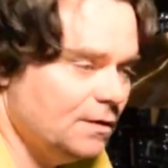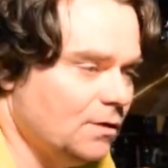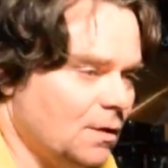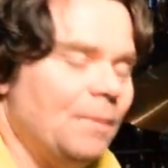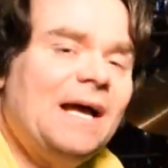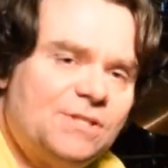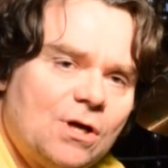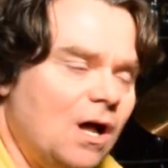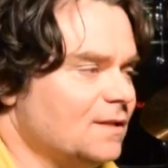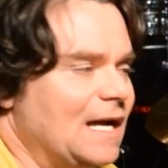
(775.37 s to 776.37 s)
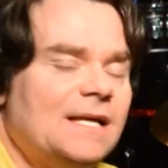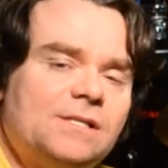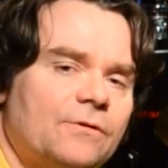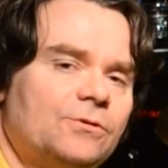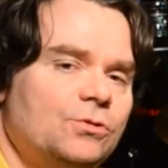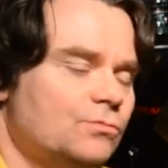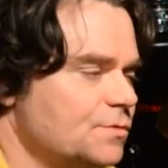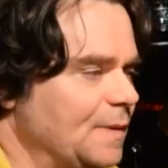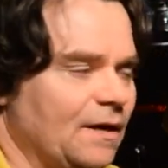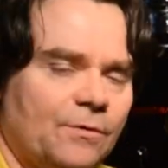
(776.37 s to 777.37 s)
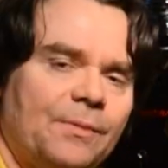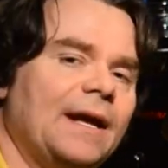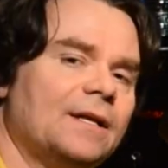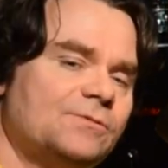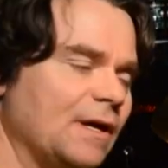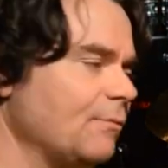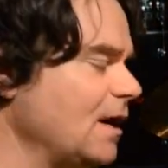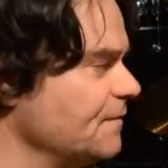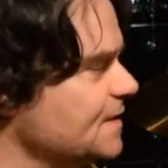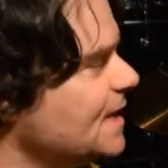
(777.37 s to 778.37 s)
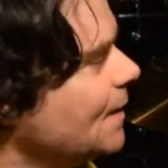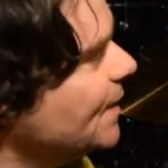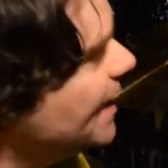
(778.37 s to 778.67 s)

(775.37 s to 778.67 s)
applies to all kinds of other tunes by other bands, right? Right off the top of my